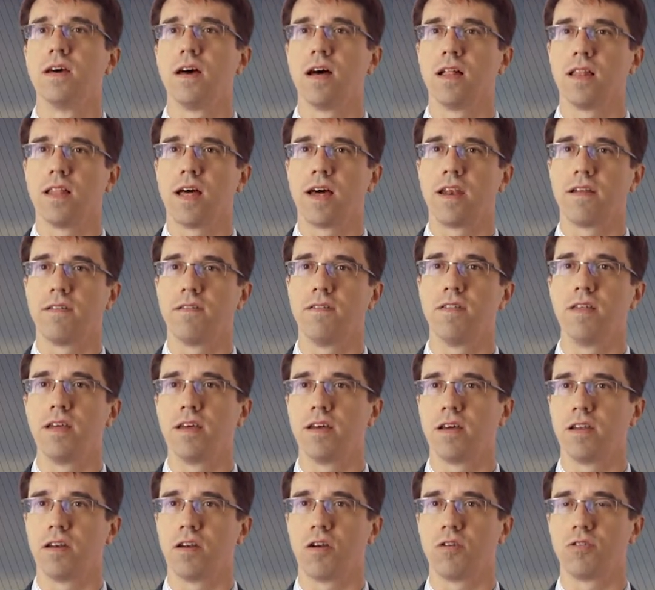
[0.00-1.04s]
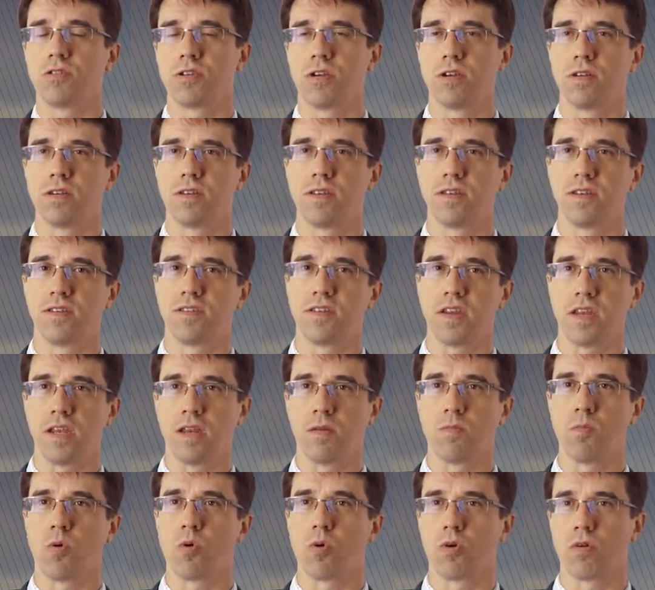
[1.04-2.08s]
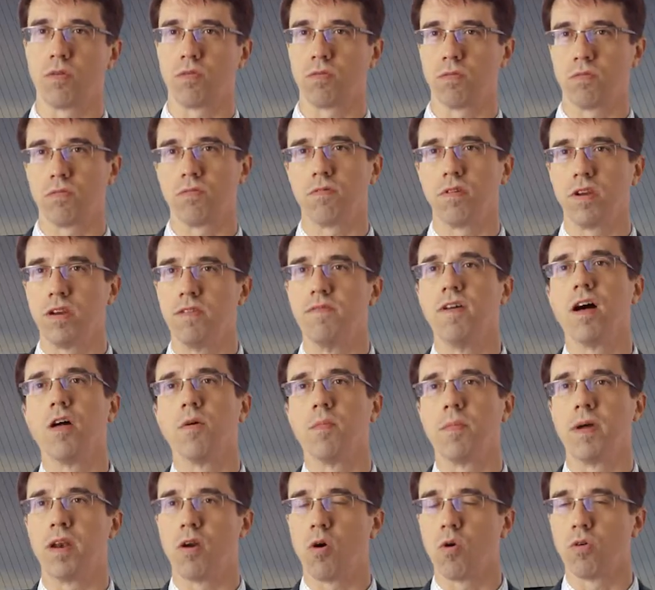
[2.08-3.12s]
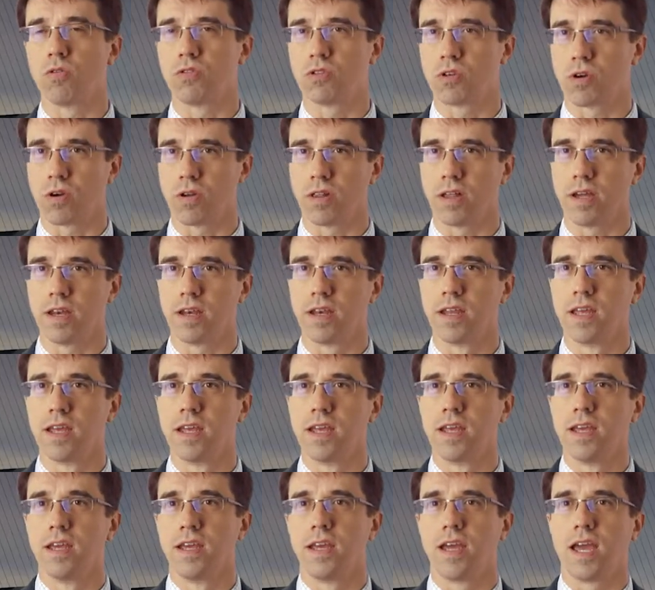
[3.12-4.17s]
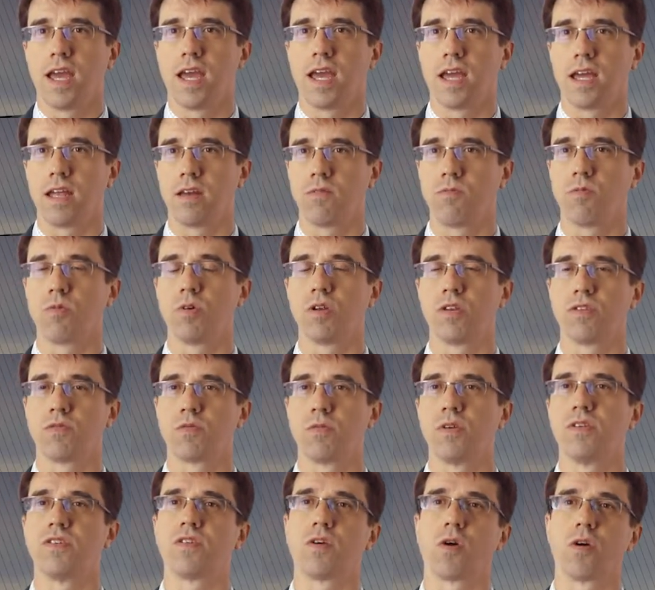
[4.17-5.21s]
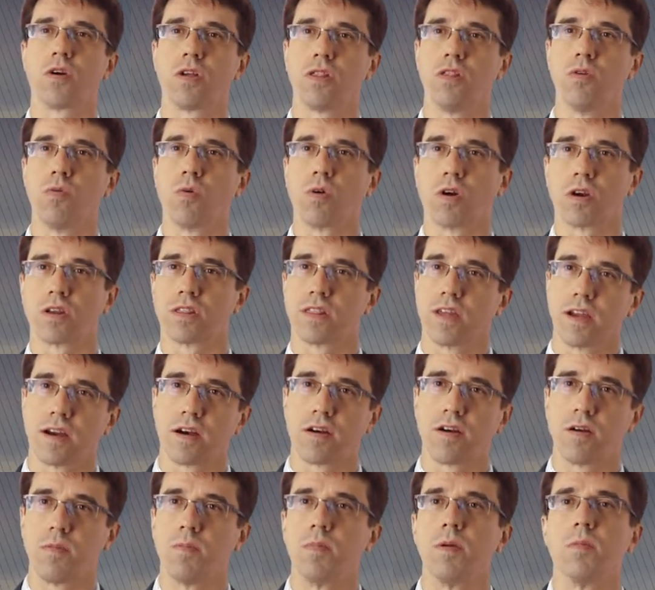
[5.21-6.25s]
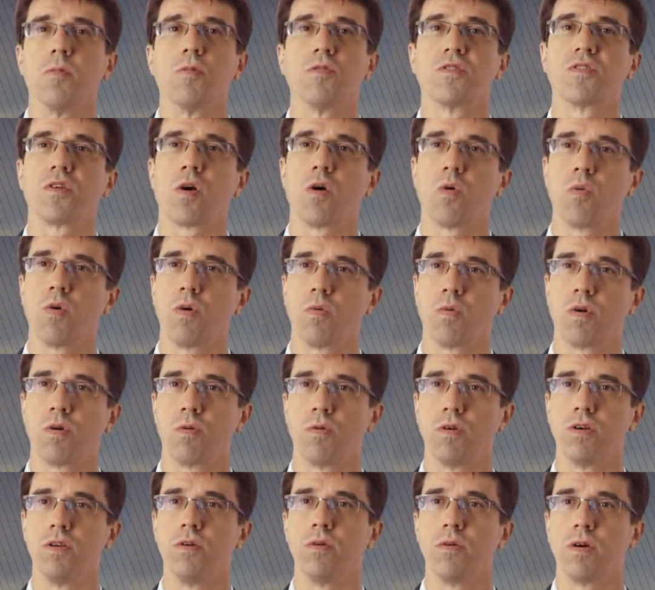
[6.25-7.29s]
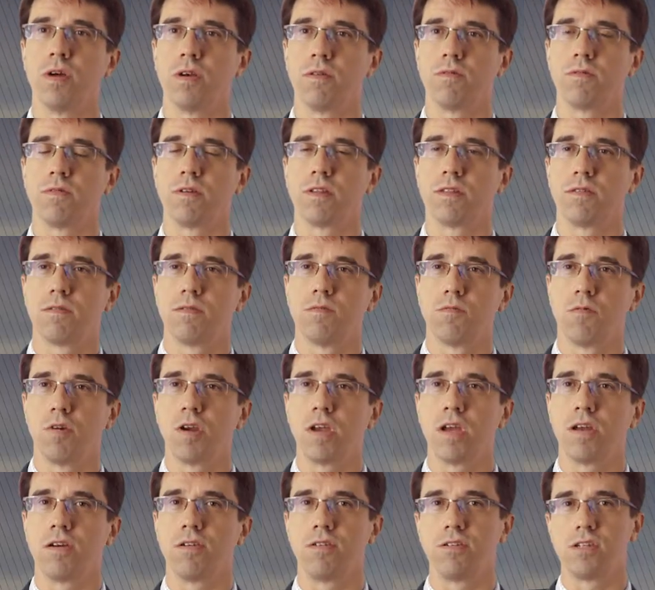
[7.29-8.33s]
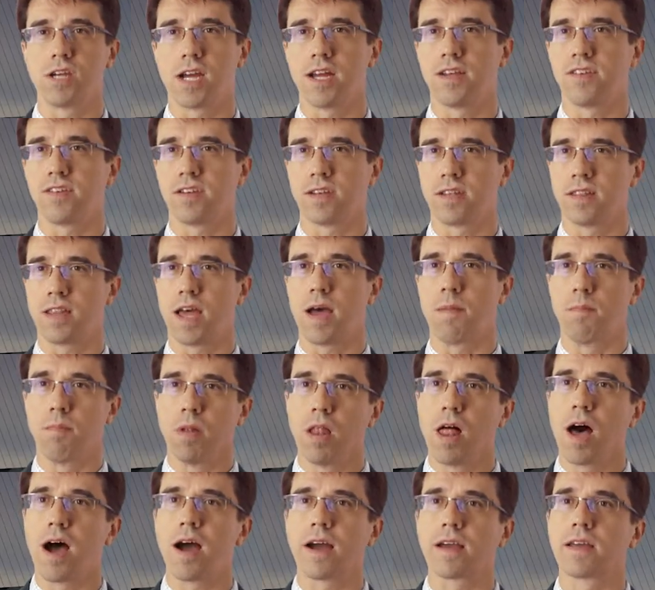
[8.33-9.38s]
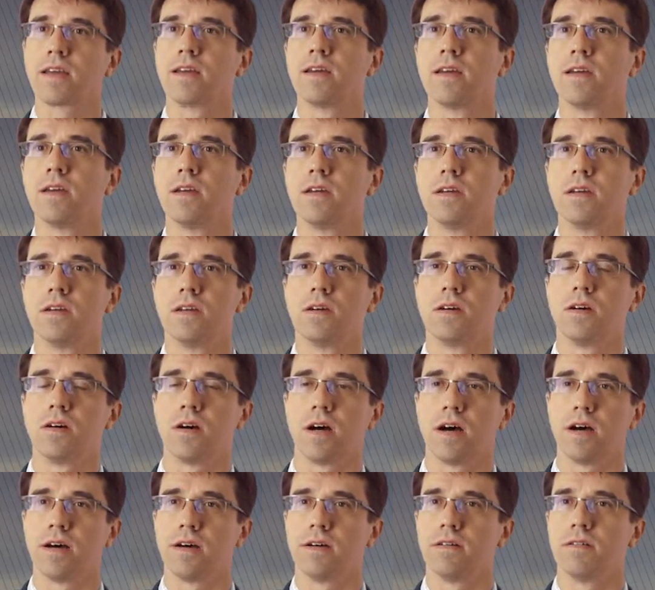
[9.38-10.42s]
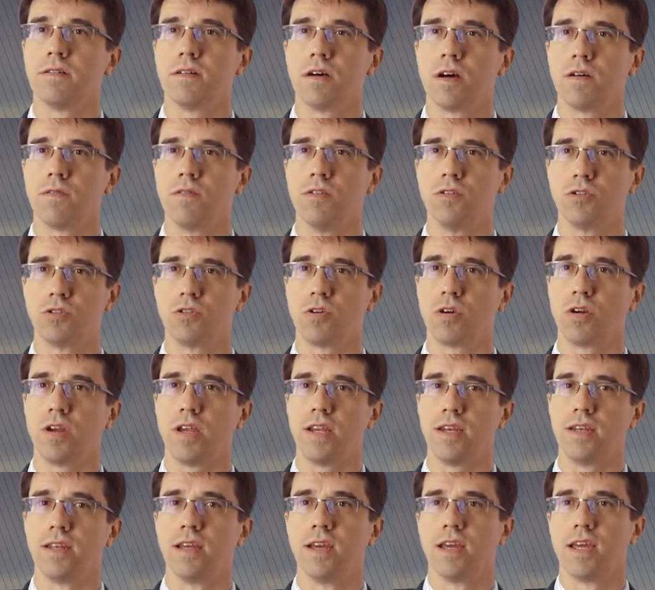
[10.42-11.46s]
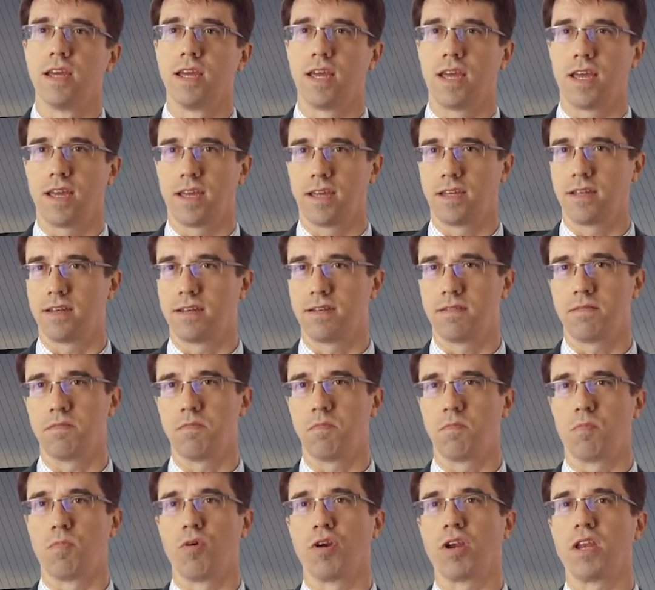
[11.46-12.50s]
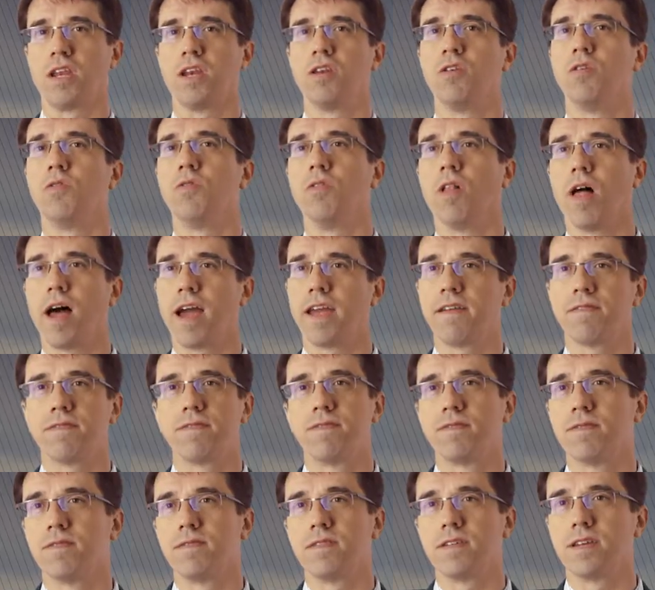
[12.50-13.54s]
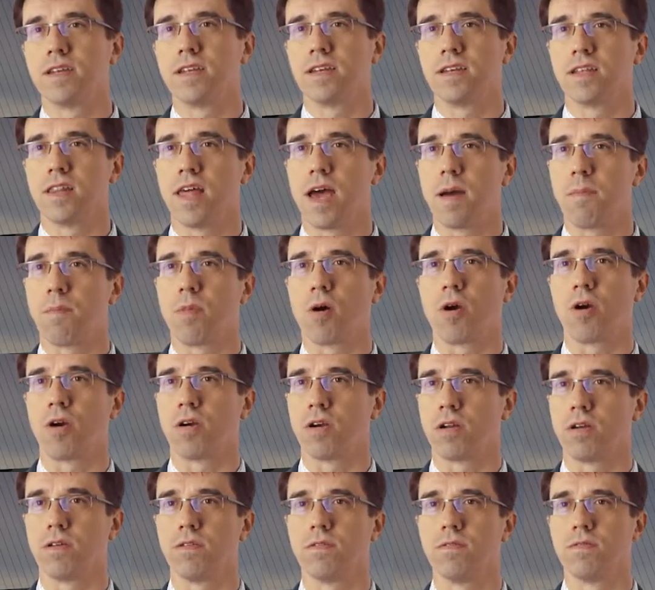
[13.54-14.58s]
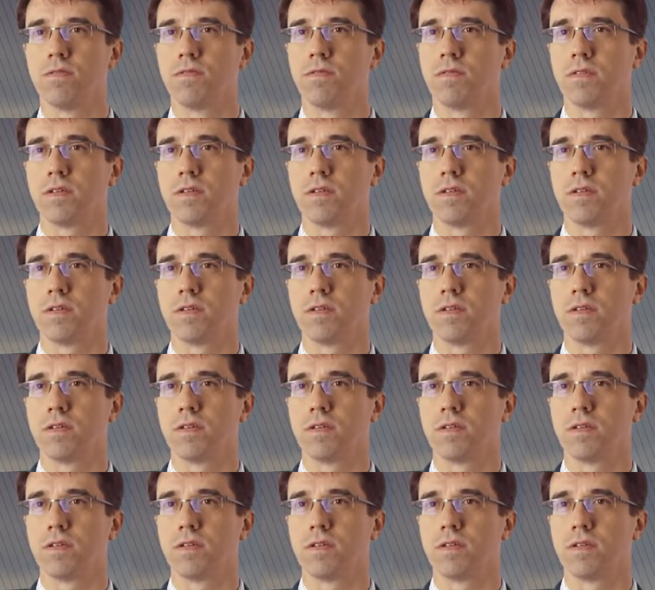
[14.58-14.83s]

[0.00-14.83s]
a lot of the inertia to seeing more redevelopment on Charlotte. And once we started the work there and people saw what we were doing with re-energizing that block of the street and bringing new life into that part of